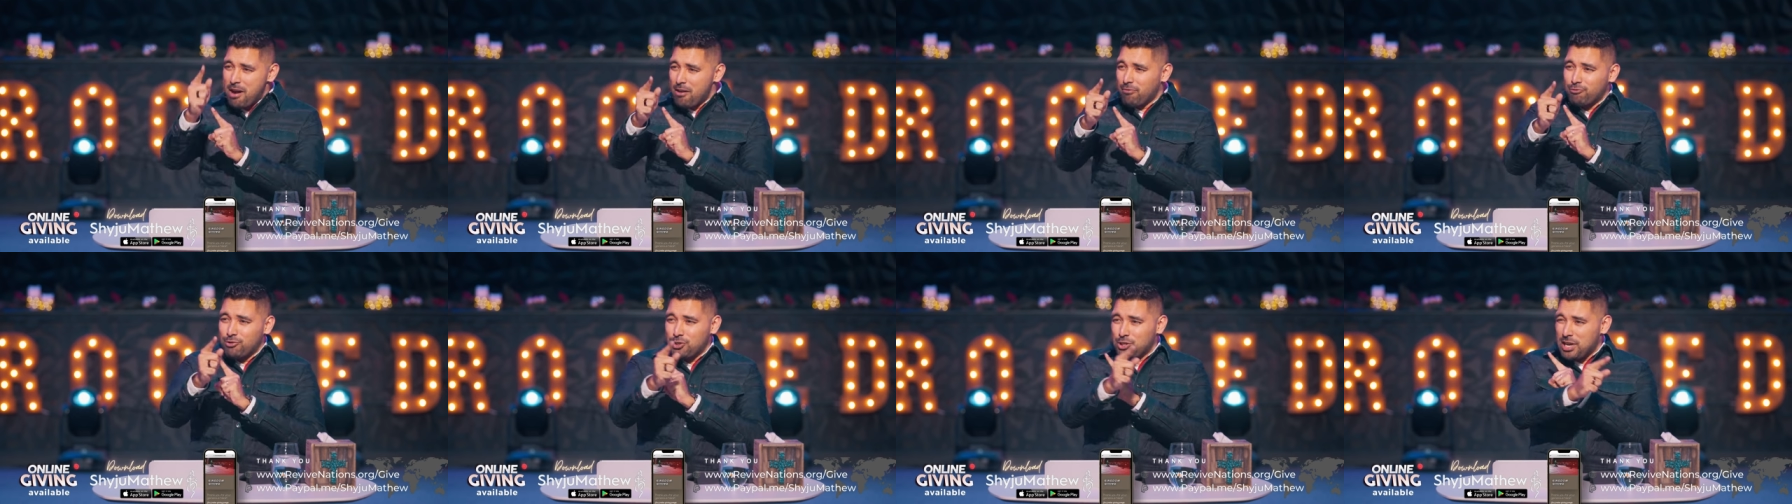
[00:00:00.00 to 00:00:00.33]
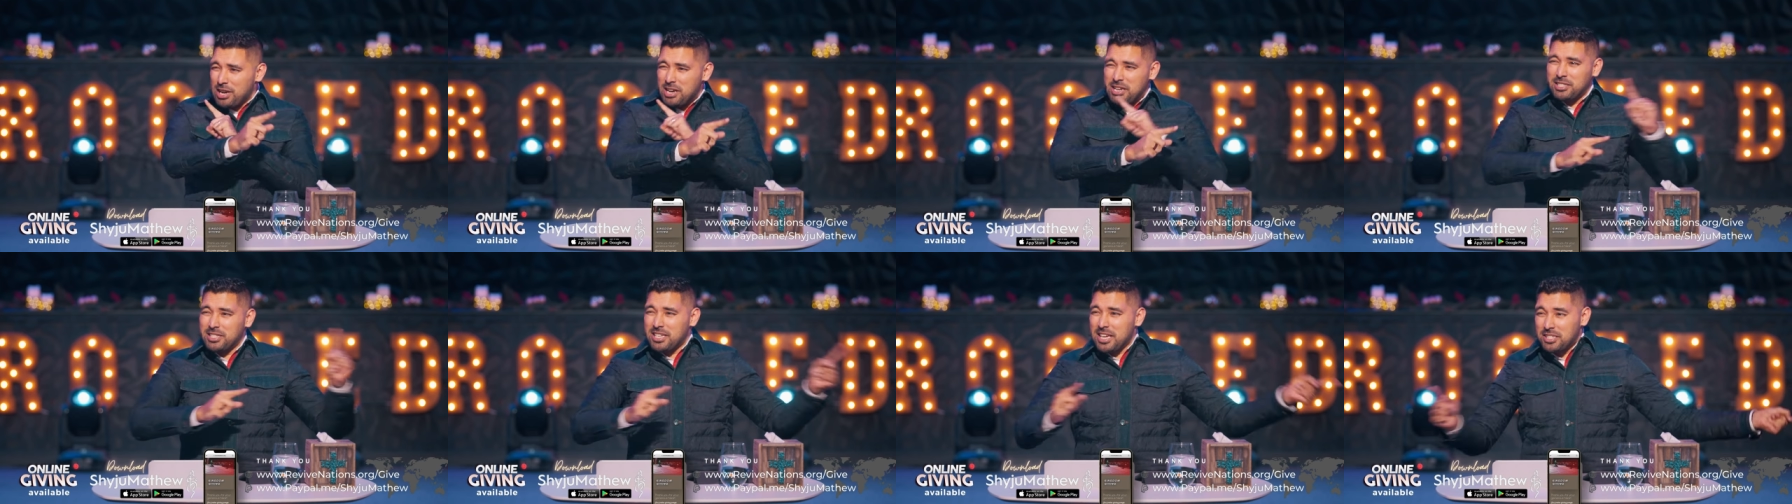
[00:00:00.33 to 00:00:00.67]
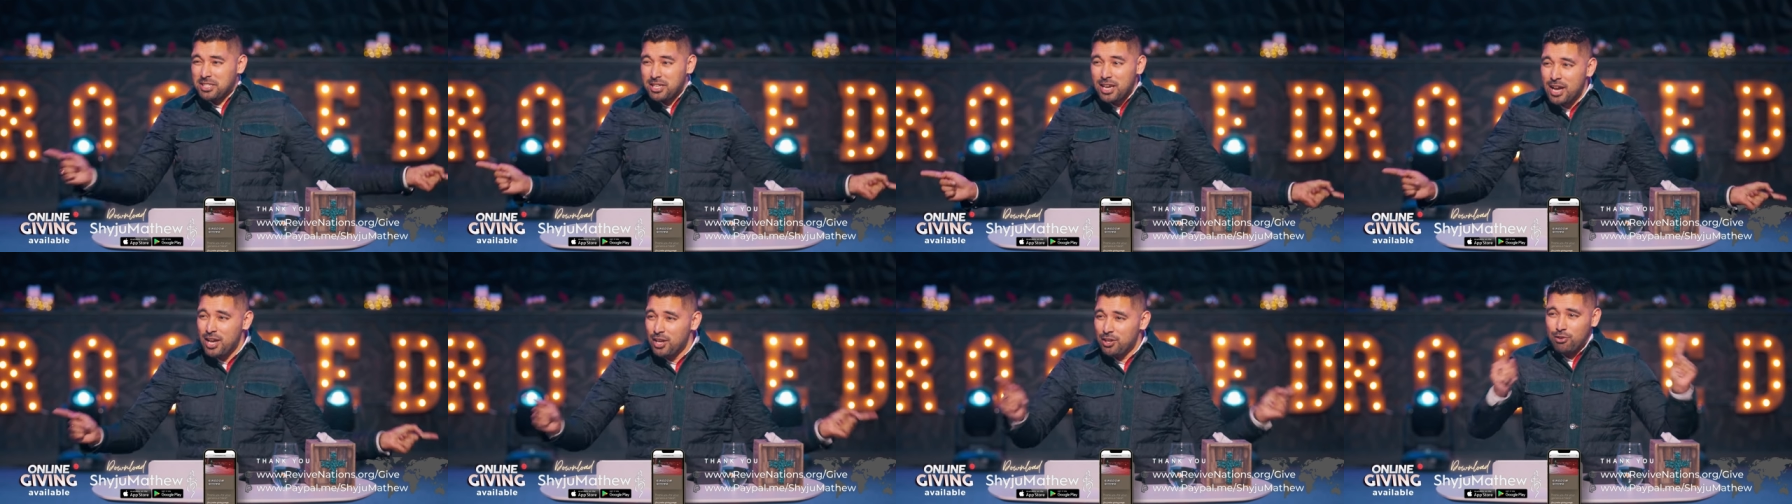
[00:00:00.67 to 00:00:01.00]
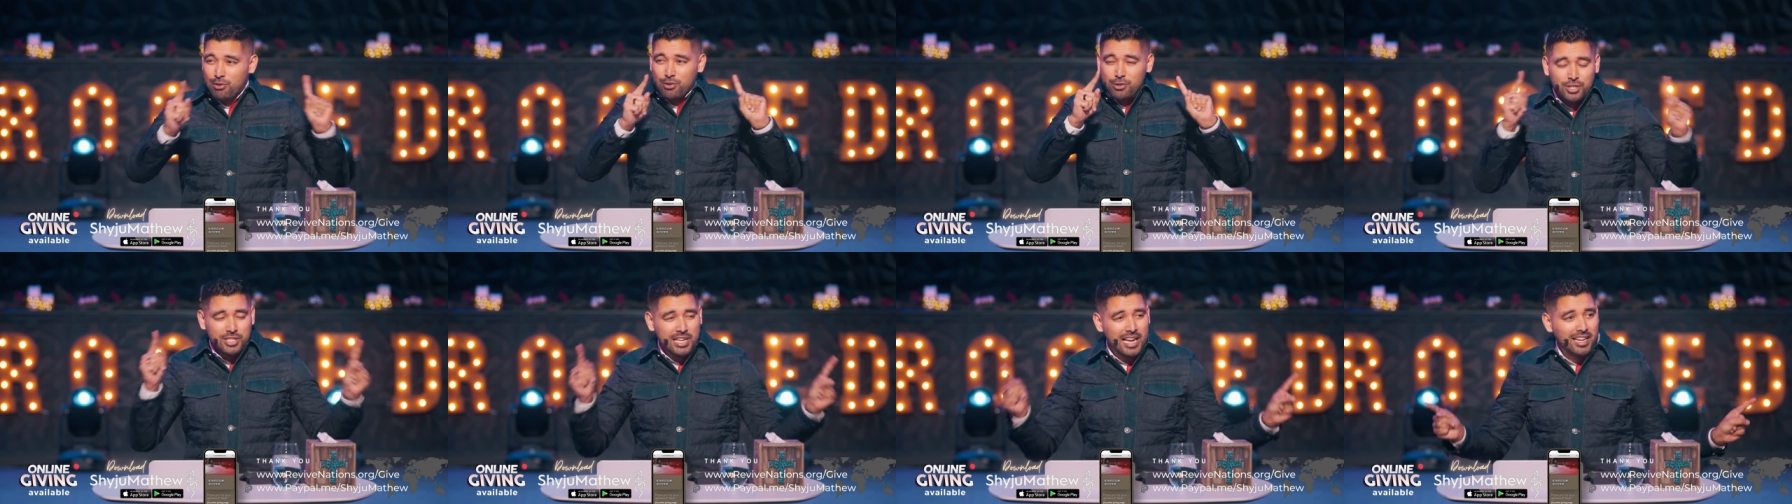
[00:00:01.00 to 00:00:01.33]
of Jesus,
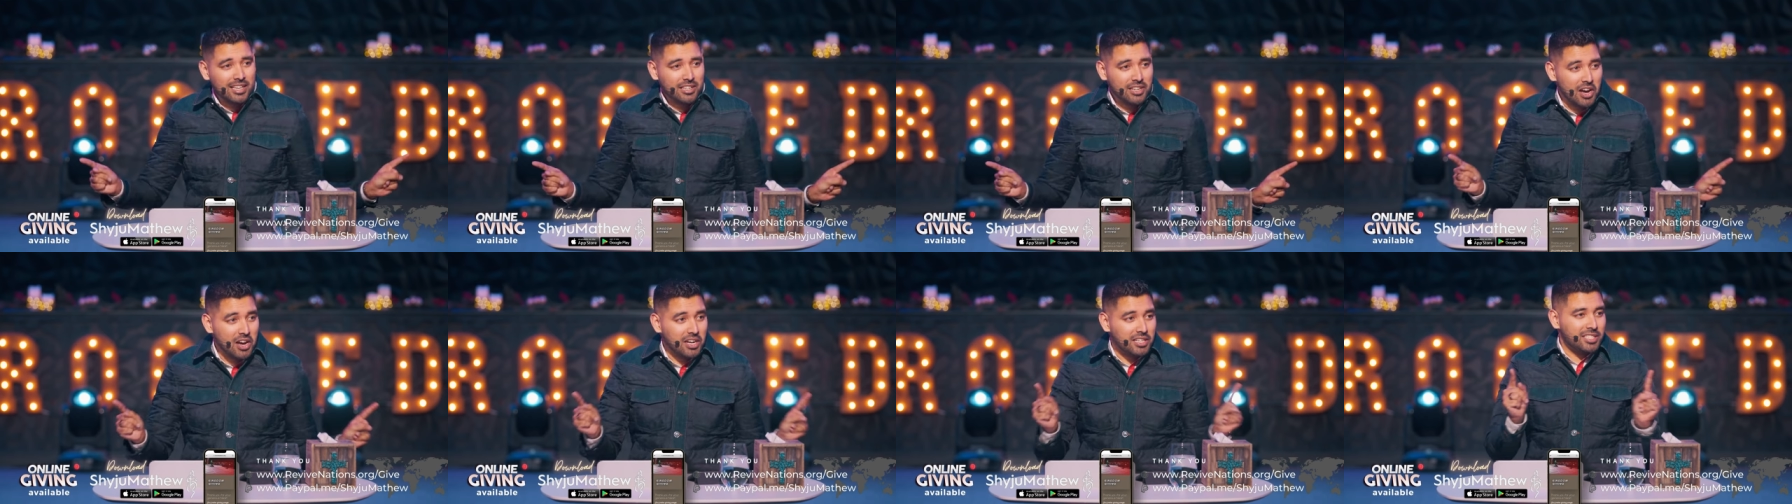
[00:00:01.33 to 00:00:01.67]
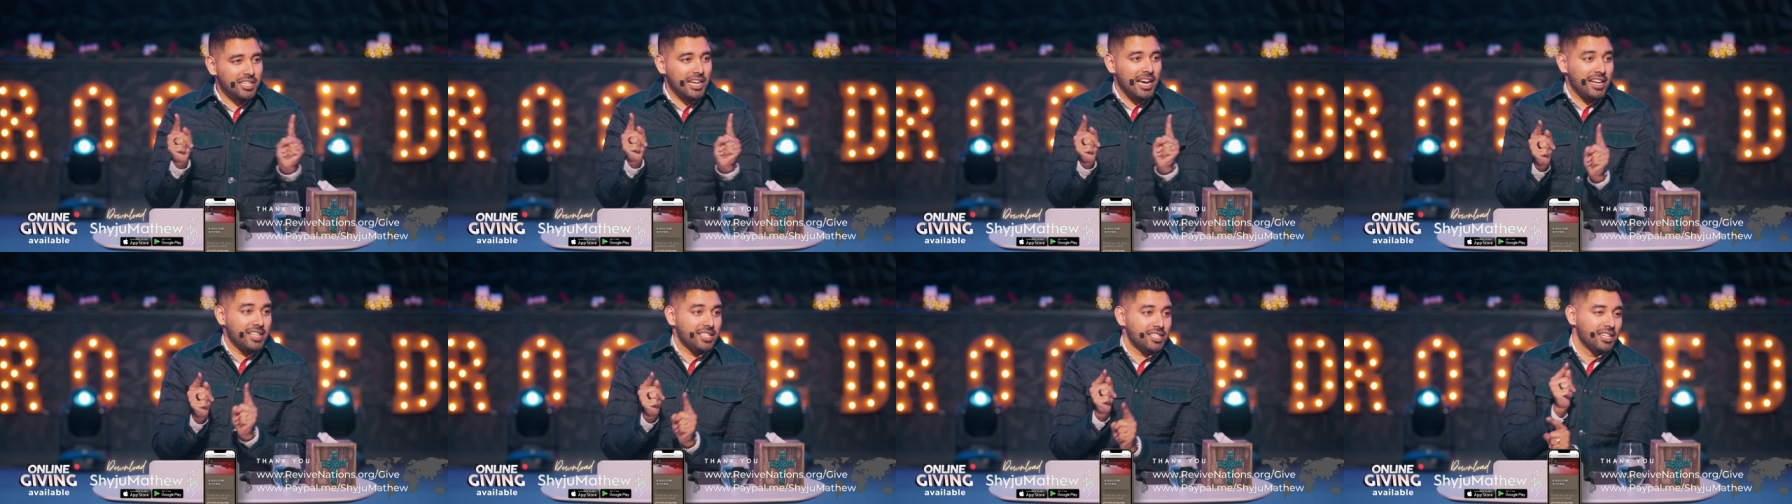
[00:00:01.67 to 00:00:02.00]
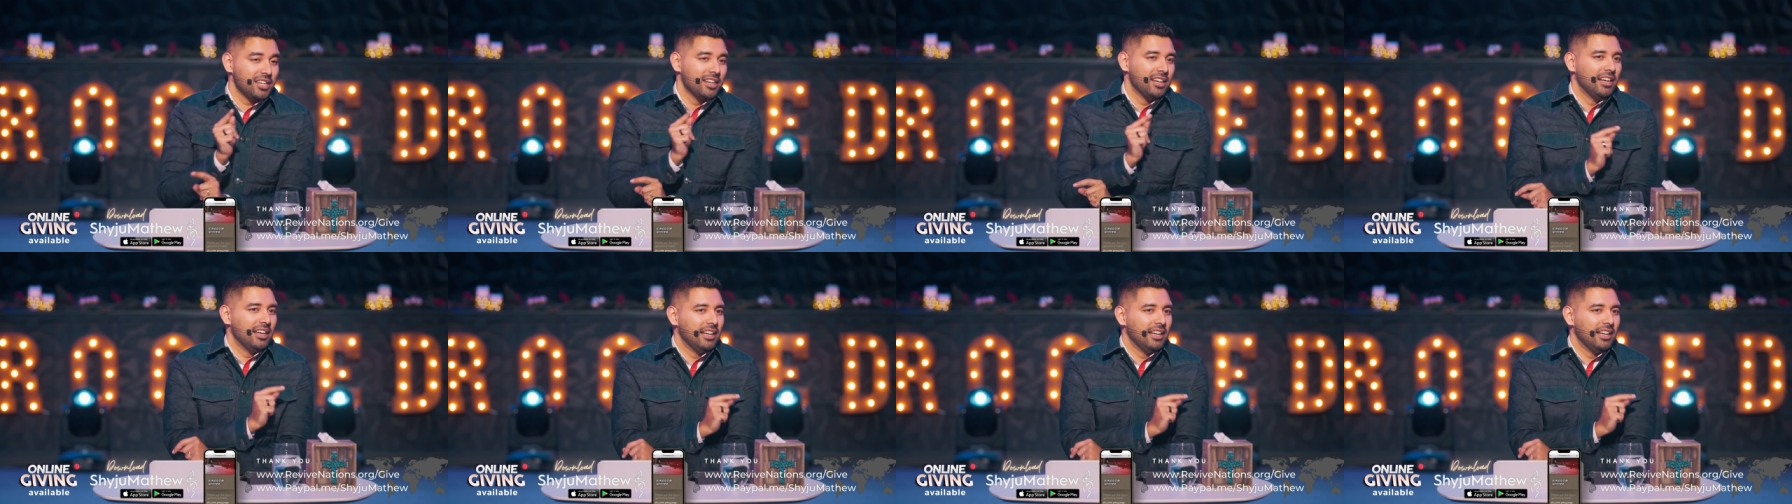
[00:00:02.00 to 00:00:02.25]
you shall not touch.